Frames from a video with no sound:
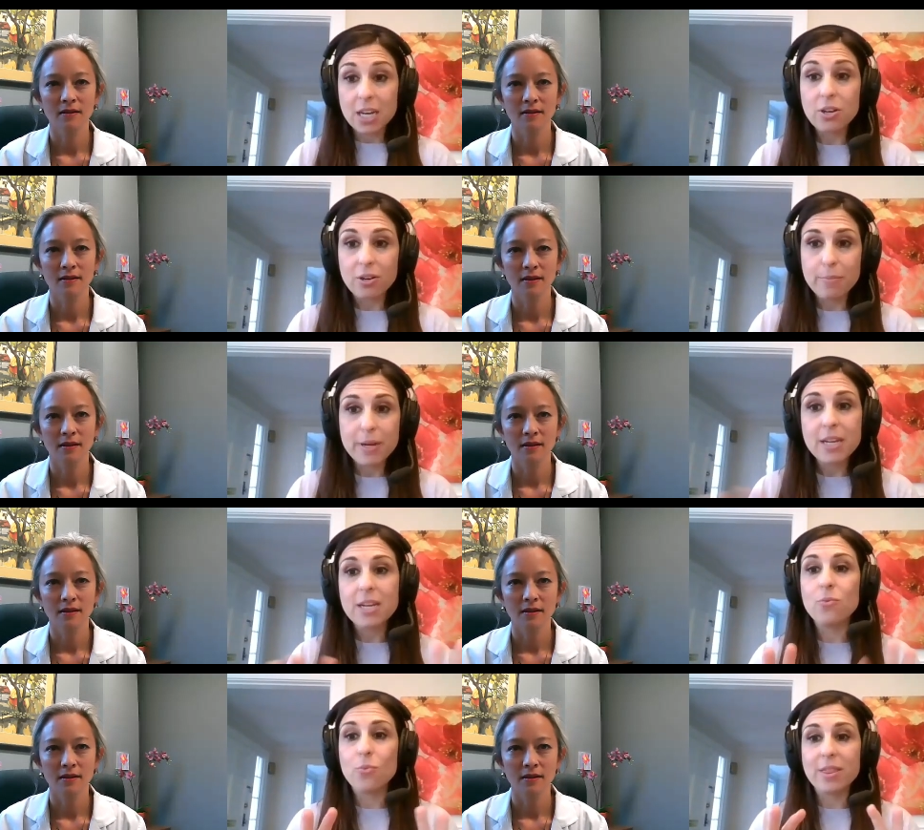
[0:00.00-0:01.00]
Speaker 1: in your
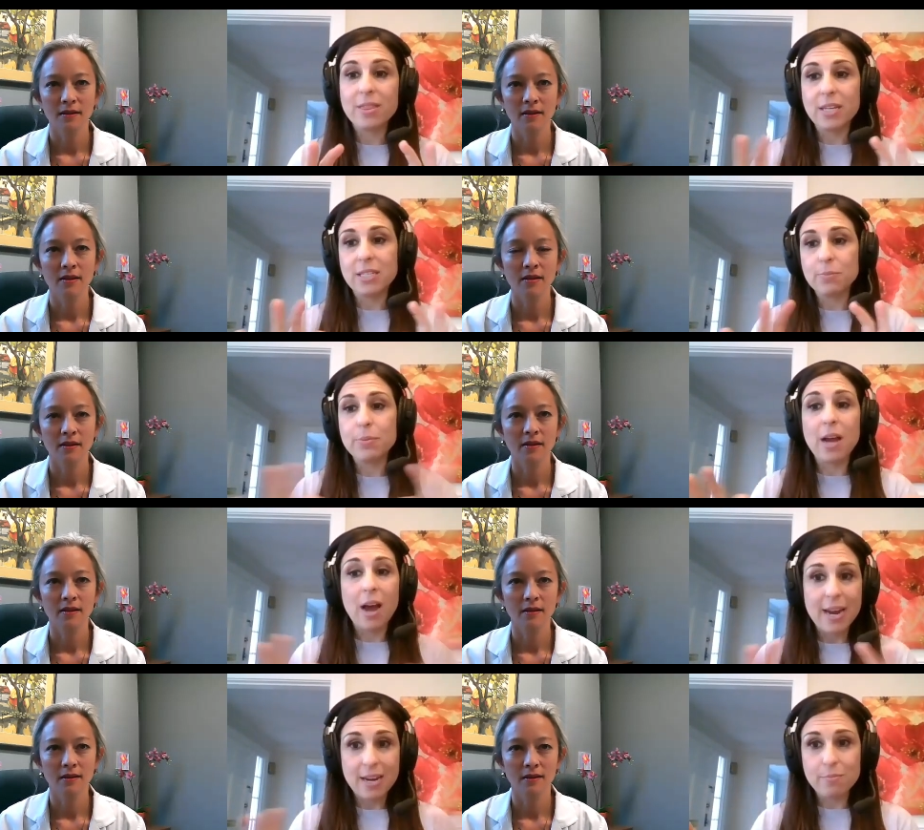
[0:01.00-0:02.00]
opinion, with these
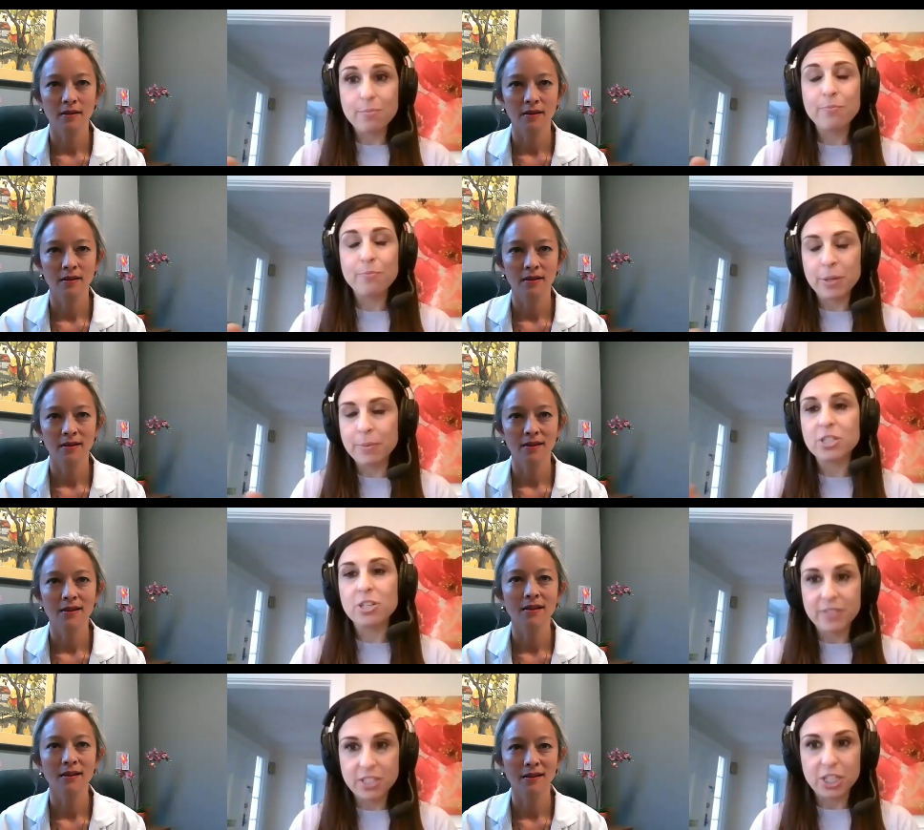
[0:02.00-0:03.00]
benign
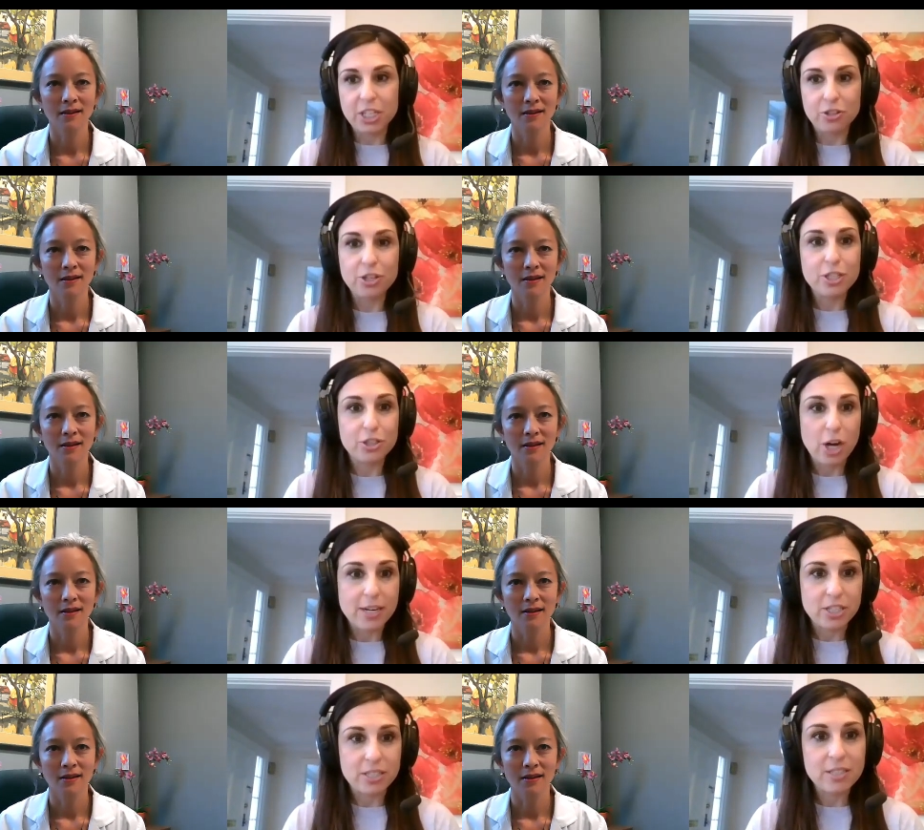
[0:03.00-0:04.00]
premature ventricular
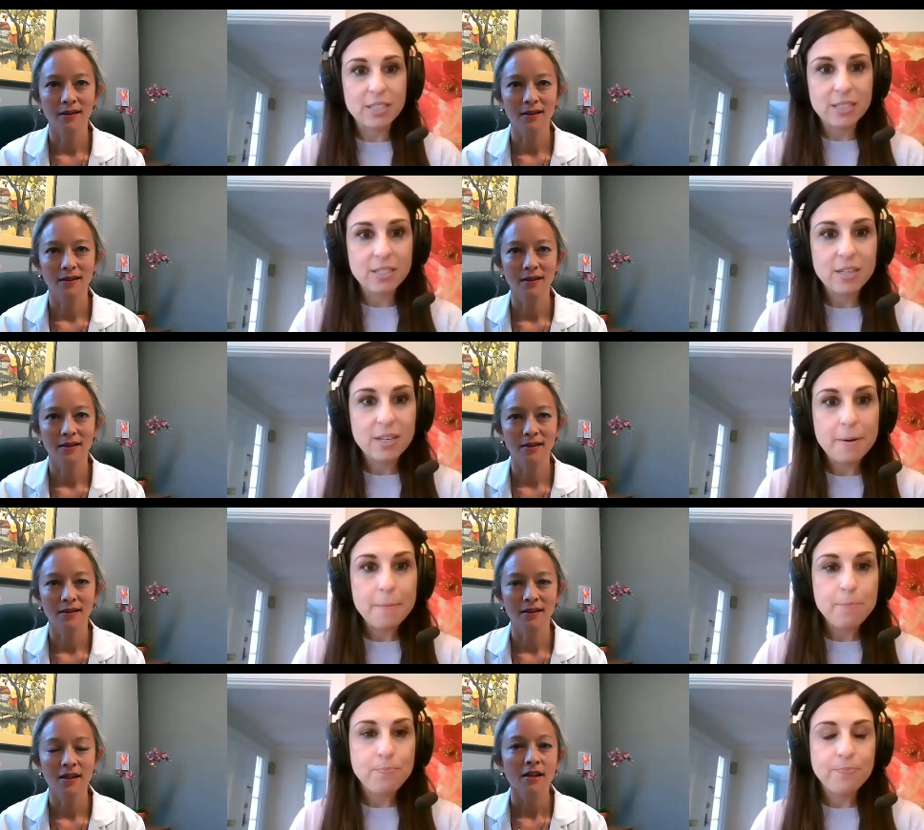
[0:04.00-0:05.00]
contractions?
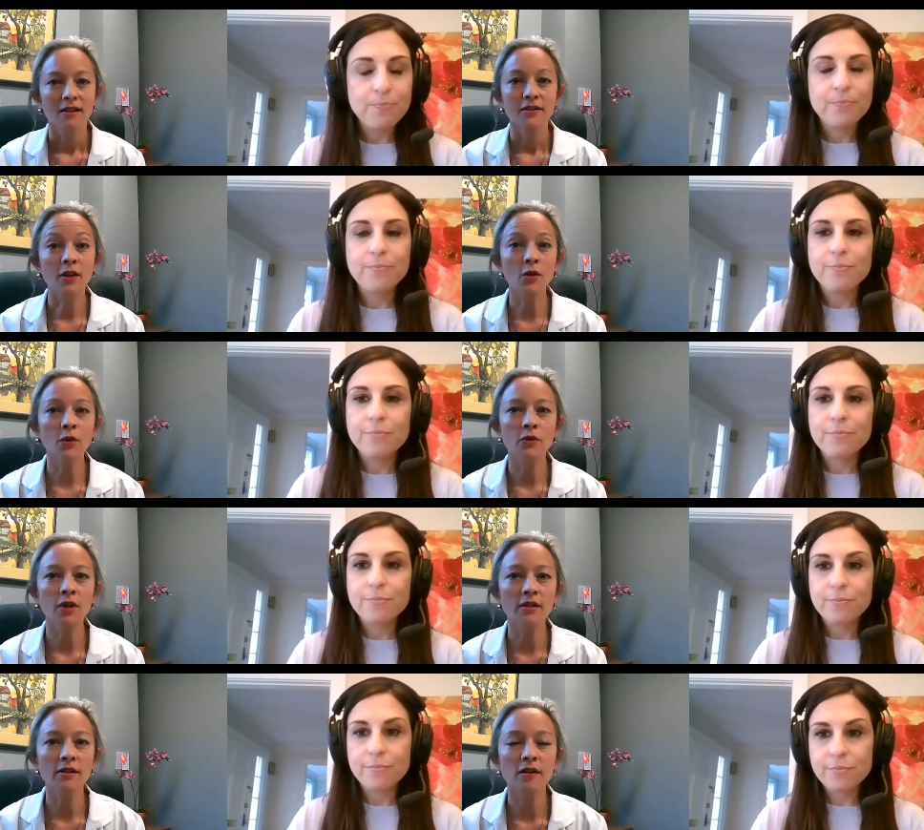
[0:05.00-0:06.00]
Speaker 2: No,
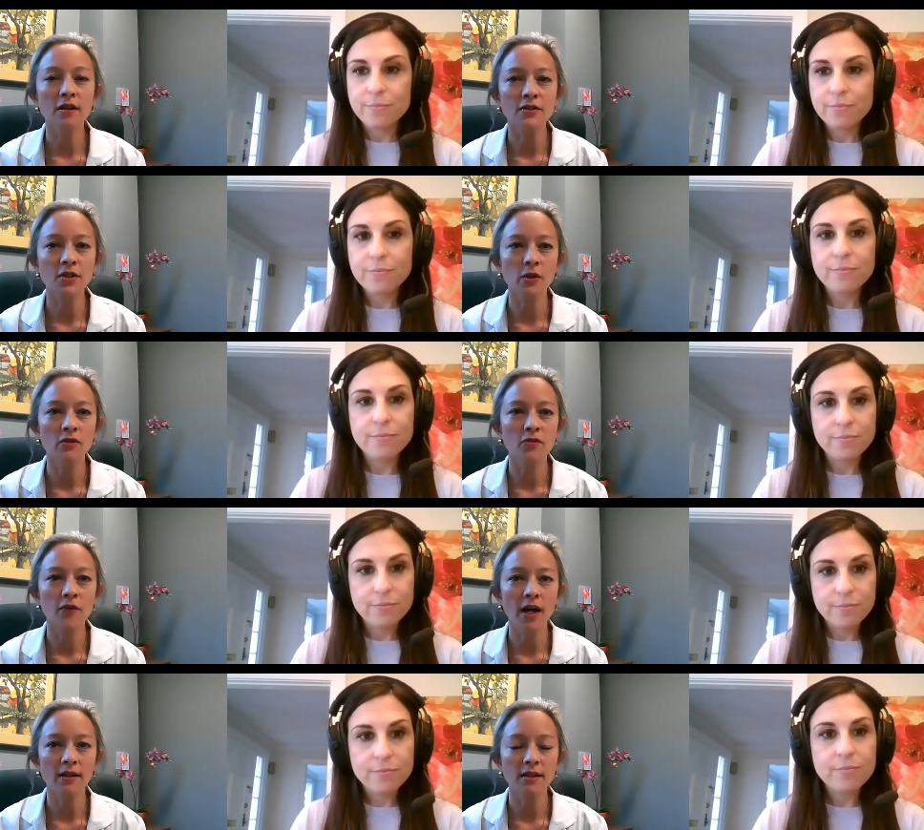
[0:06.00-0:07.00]
not at all. So in
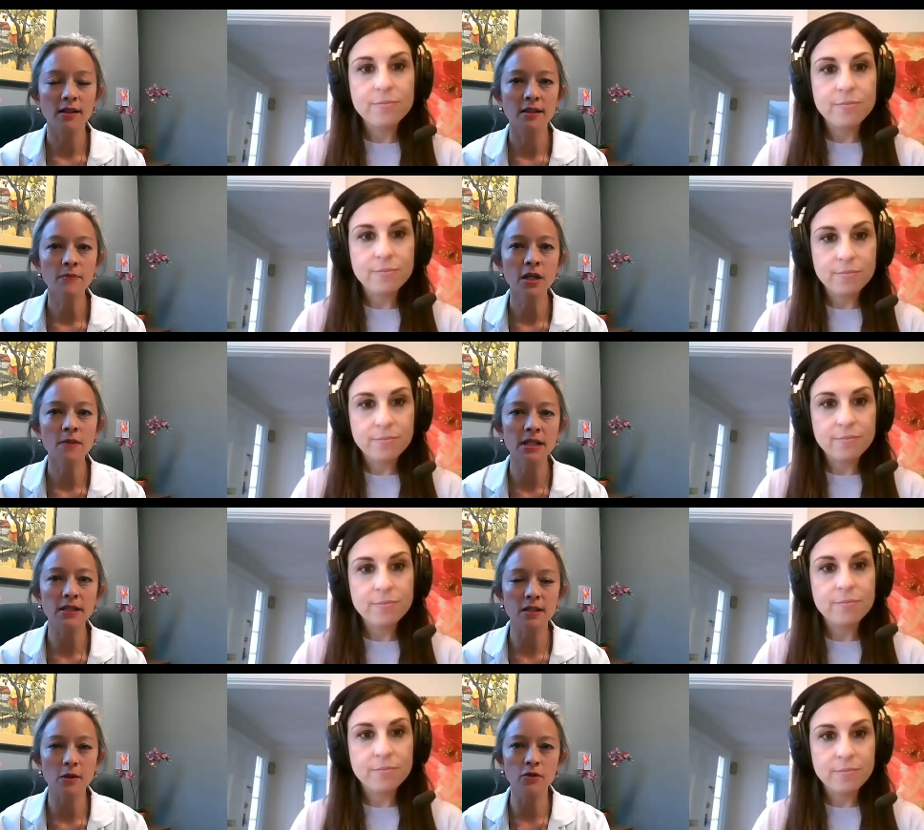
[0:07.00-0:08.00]
fact, sometimes
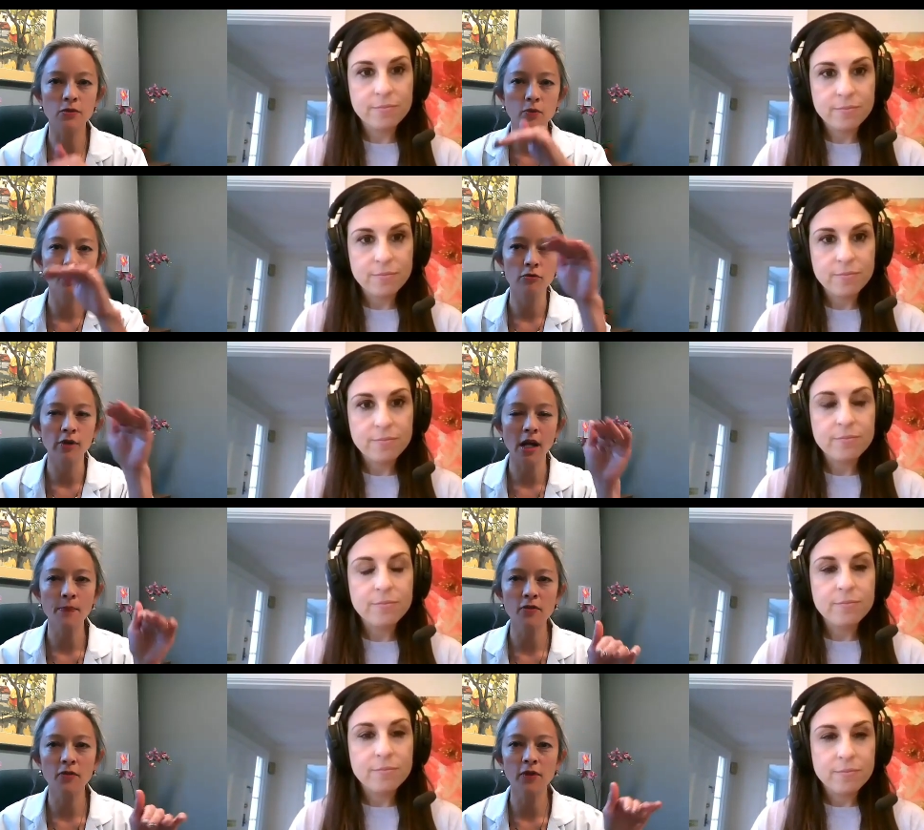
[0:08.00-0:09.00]
it's those
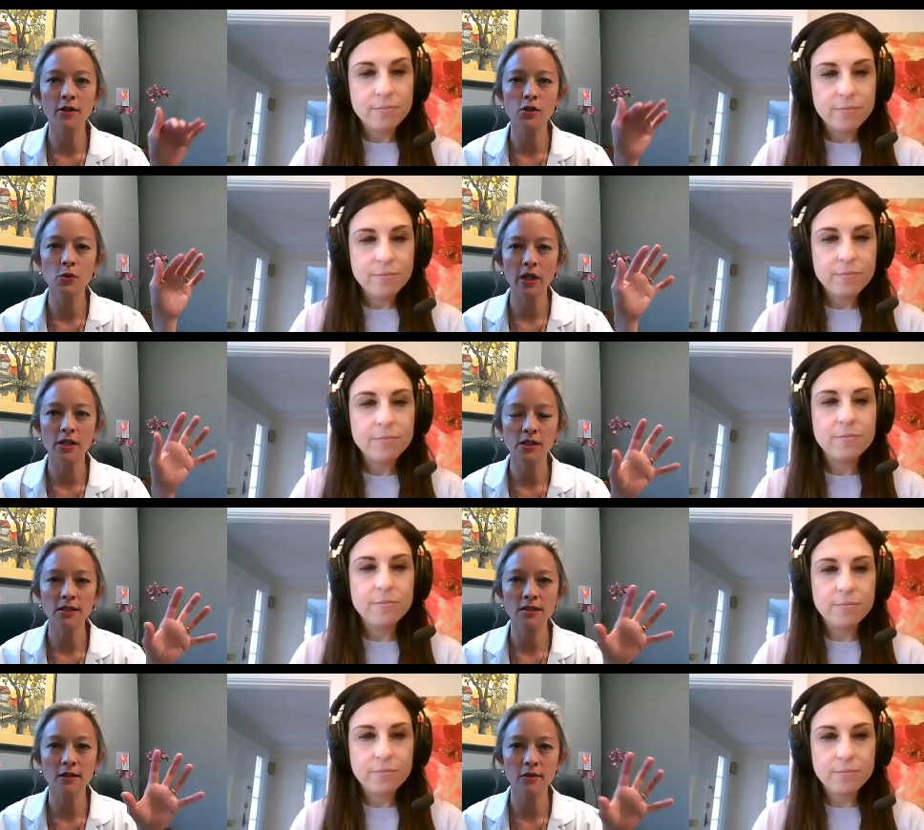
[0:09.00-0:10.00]
rapid
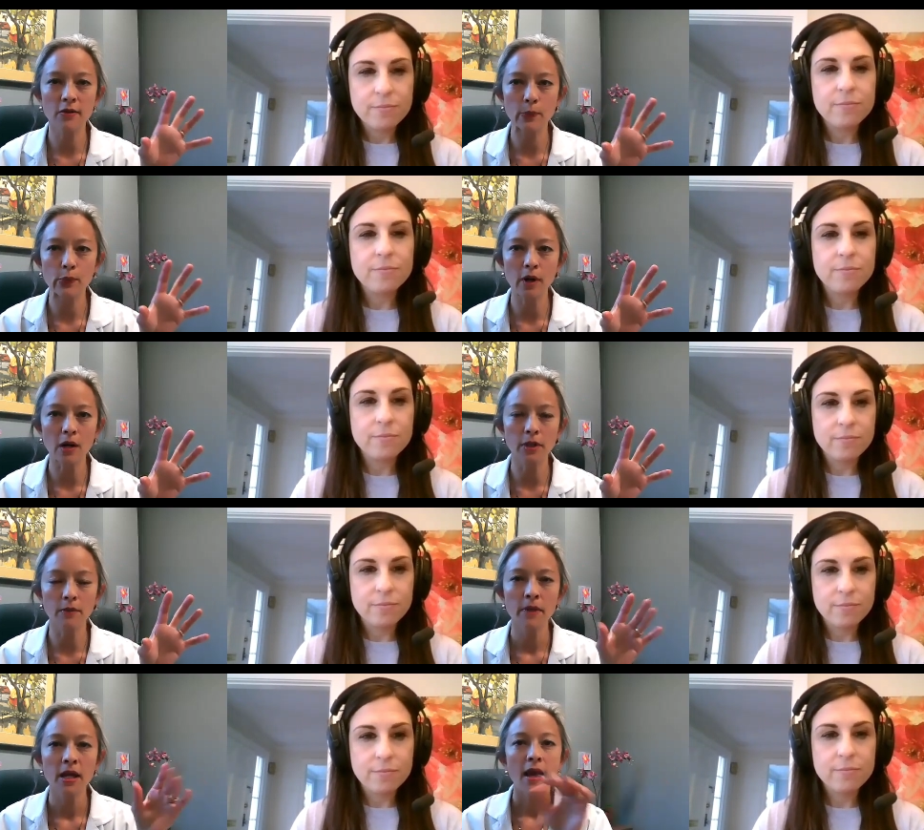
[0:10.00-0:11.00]
fluctuations that are the problem,